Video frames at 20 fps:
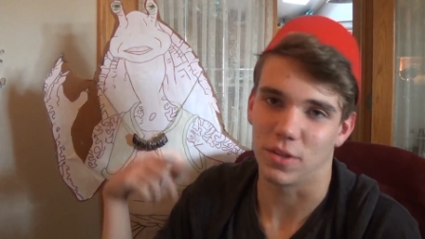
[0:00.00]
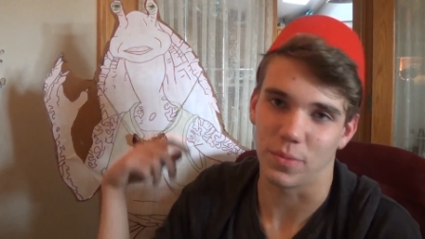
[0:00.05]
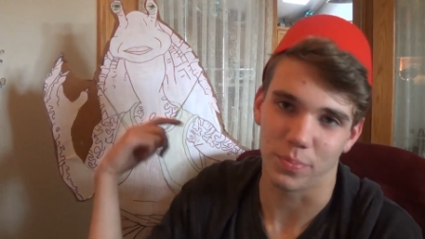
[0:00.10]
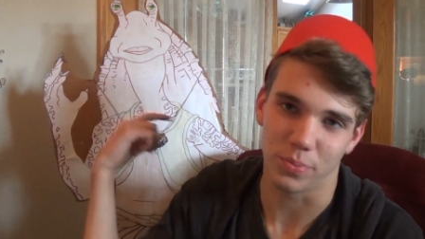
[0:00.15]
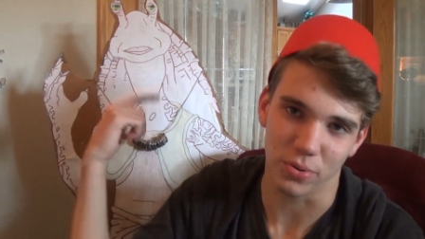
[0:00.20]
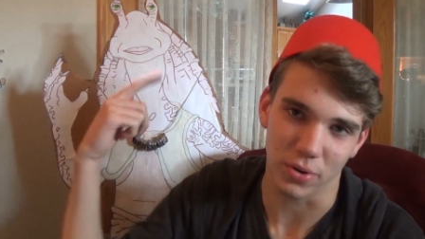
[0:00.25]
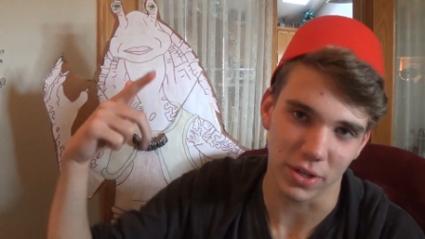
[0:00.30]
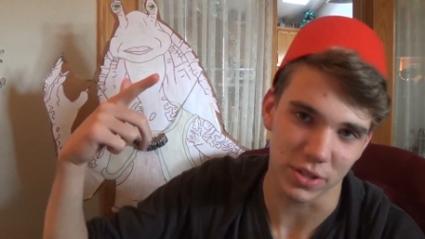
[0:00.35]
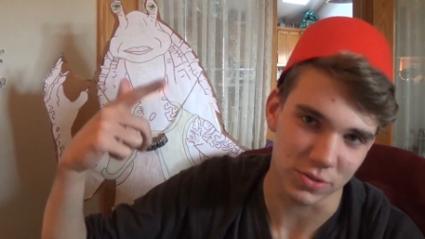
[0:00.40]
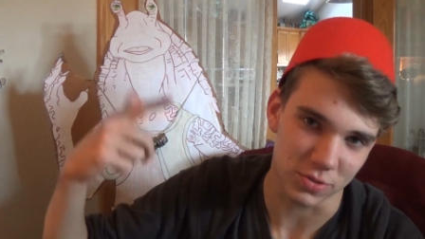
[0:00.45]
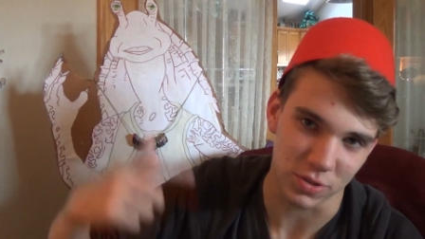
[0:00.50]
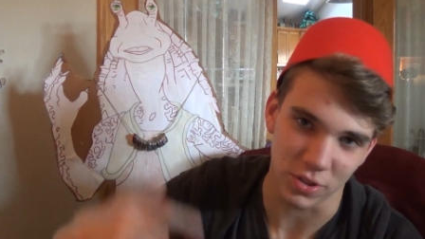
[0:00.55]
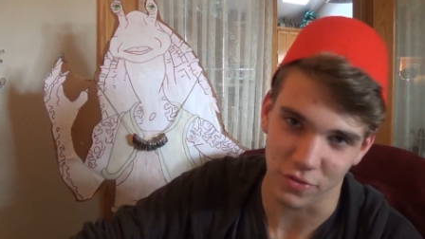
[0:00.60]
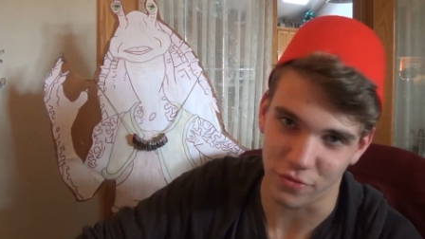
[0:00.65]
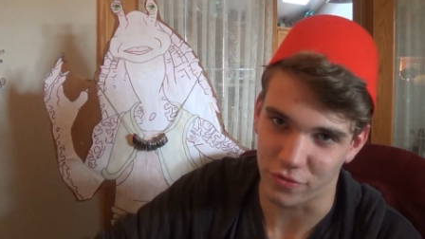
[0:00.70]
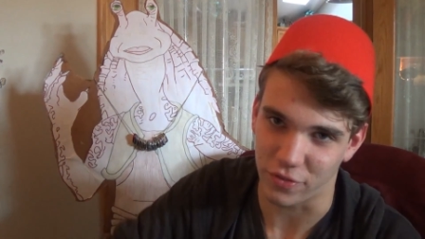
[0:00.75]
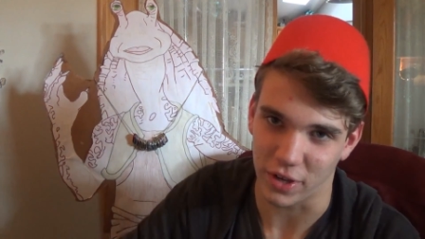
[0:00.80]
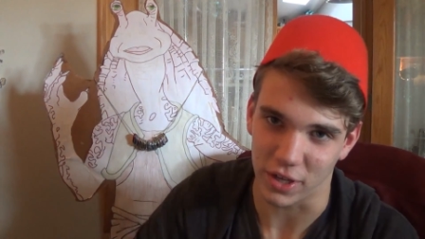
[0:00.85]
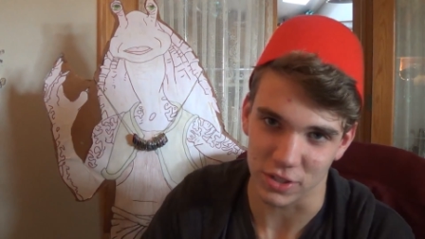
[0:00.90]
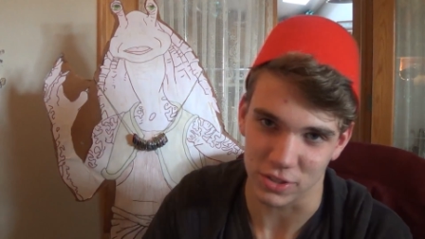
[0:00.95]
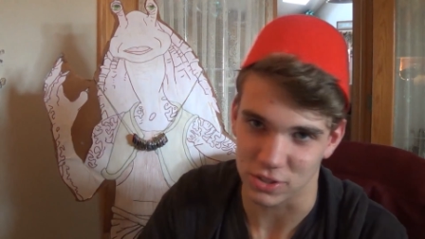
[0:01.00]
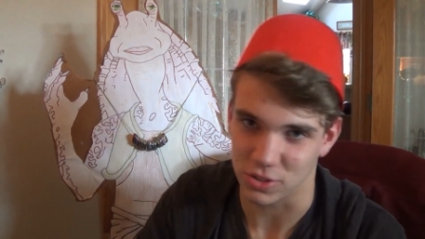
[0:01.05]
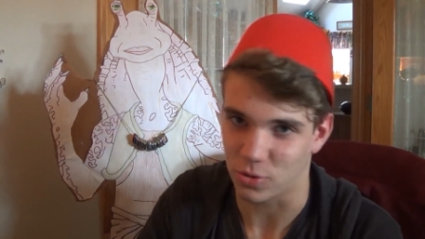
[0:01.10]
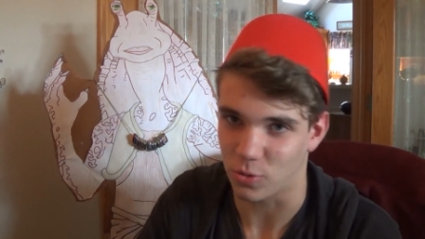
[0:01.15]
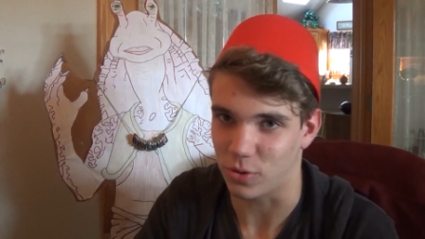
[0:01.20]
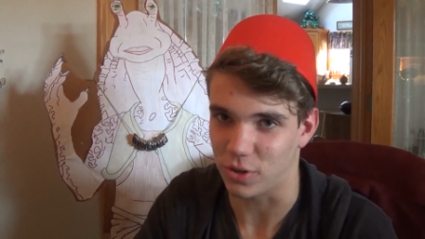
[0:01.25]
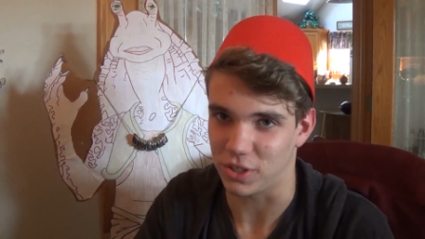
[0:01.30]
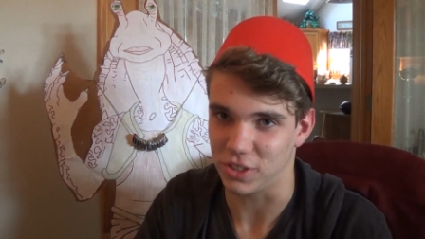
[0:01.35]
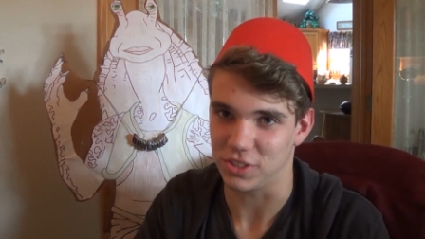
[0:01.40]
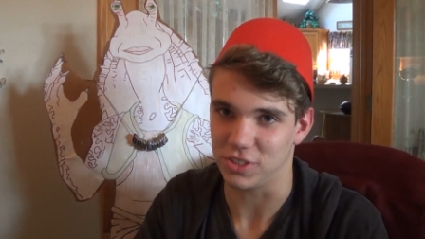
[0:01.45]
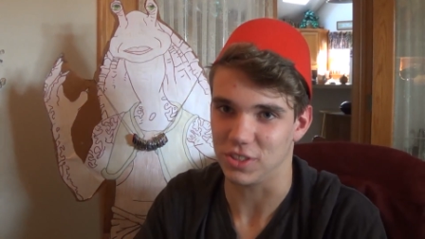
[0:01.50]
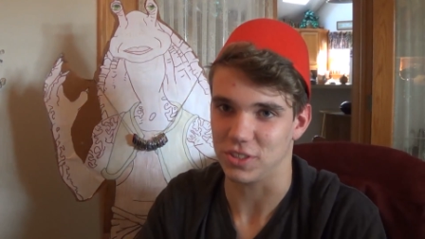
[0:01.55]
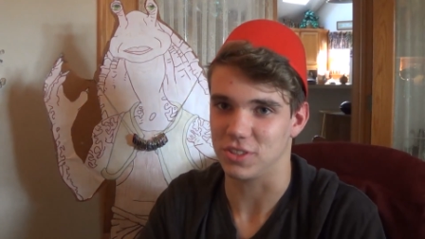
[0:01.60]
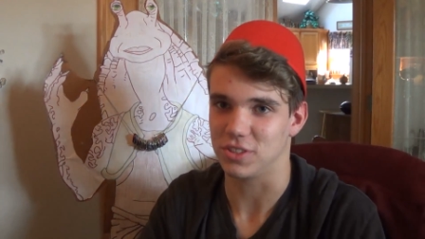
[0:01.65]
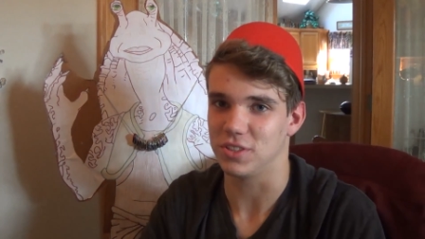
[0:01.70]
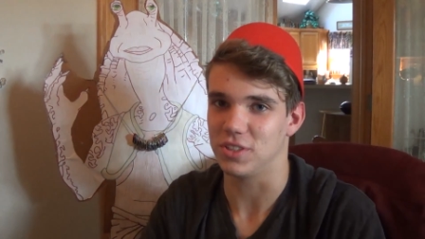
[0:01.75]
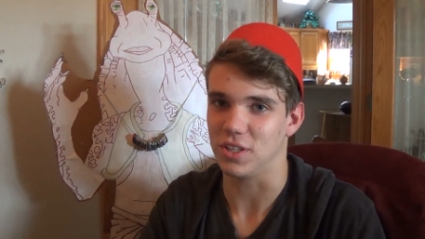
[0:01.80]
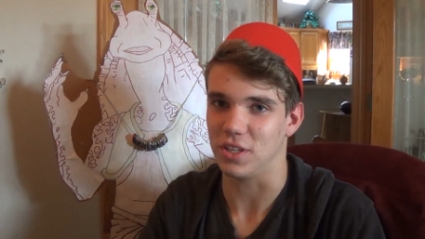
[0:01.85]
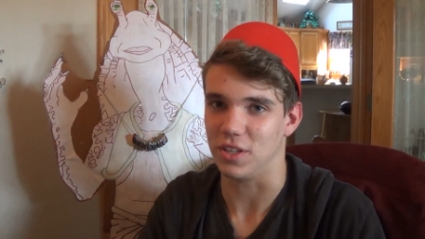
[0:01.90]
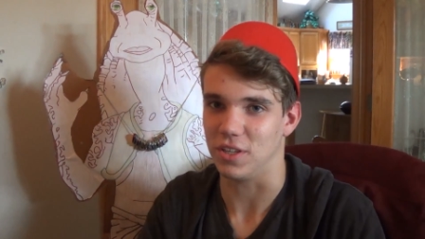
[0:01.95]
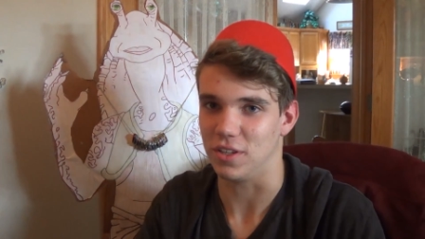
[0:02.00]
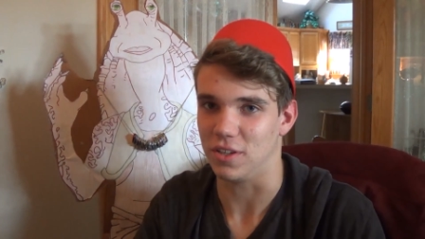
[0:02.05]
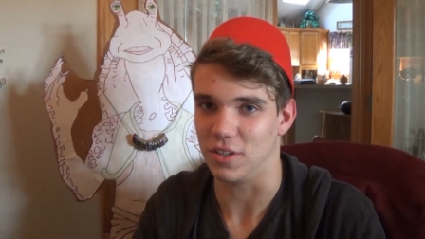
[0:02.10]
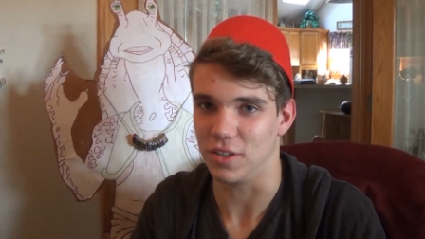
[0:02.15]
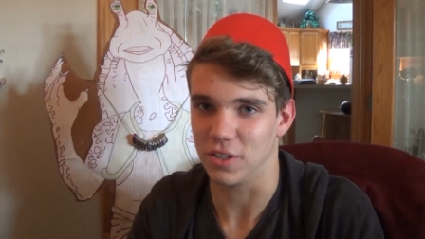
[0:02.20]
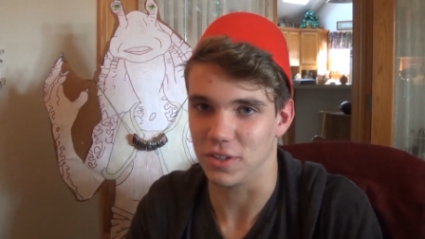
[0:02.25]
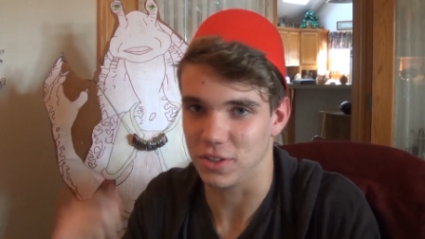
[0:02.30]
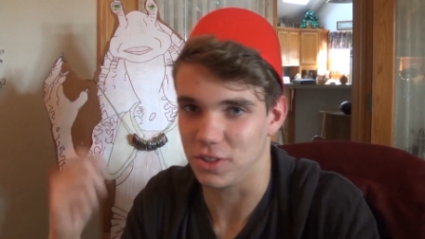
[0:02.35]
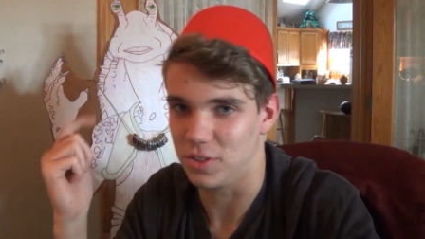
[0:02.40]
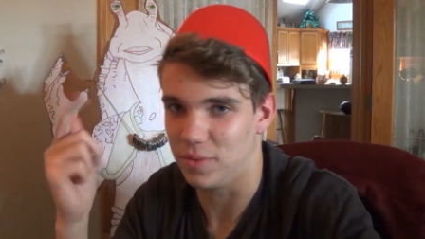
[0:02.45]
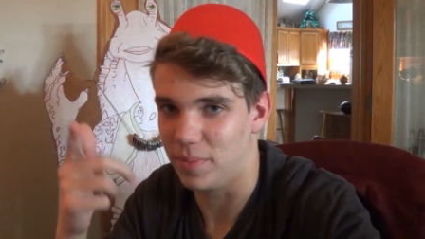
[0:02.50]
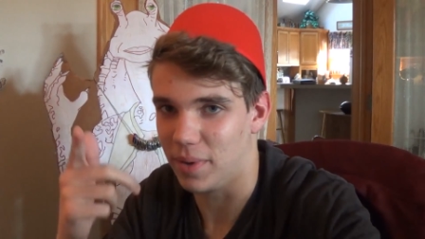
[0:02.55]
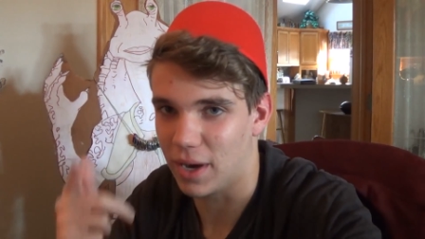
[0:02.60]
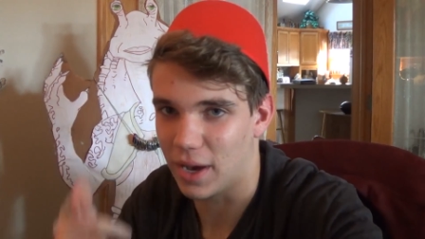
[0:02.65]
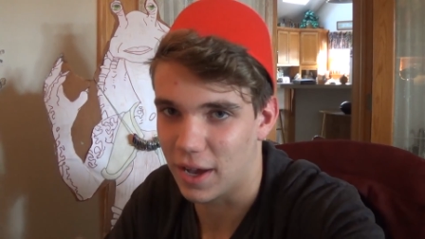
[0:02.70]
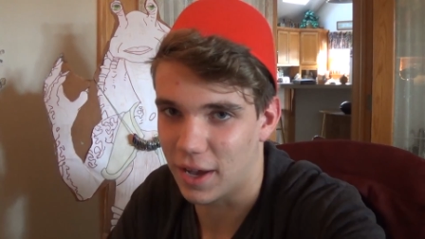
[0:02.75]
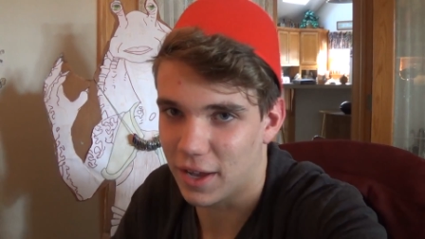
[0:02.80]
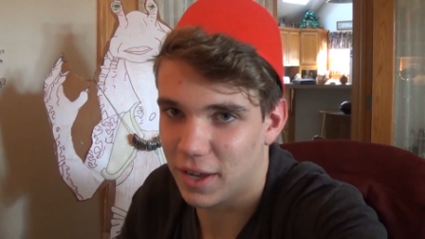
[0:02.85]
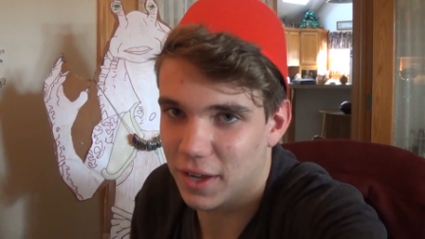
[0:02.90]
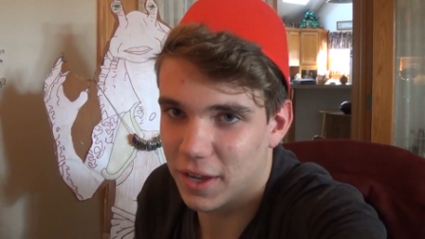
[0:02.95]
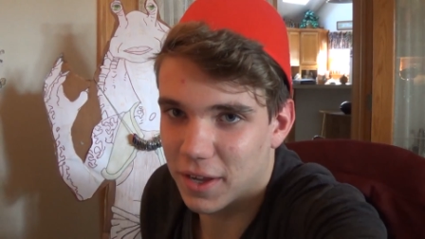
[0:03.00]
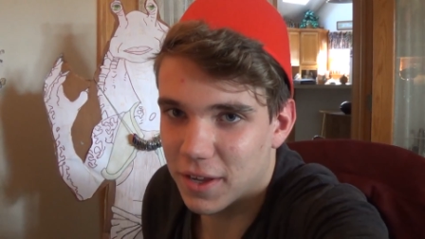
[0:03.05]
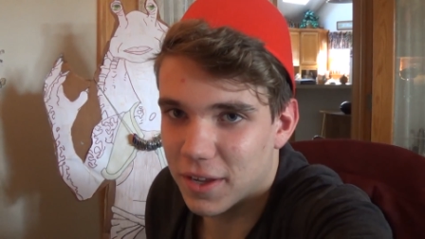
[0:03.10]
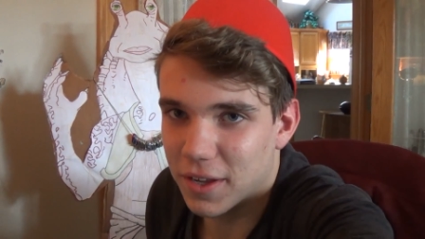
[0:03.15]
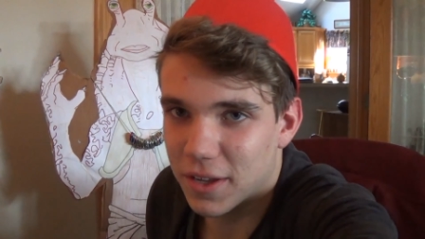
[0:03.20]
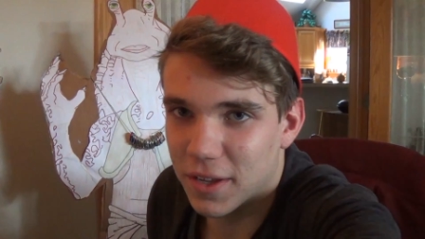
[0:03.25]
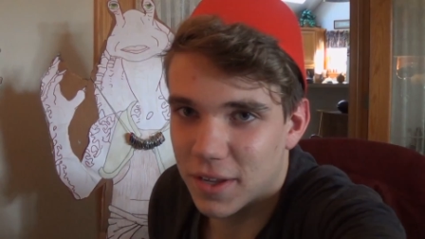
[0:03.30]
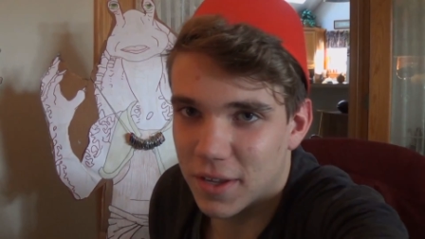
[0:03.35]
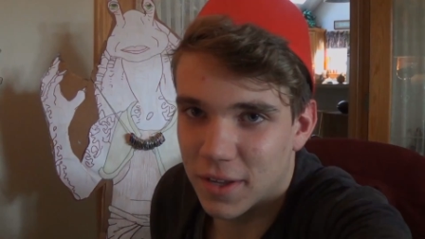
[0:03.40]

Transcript: the Prez with the Fez 2016. Goodbye.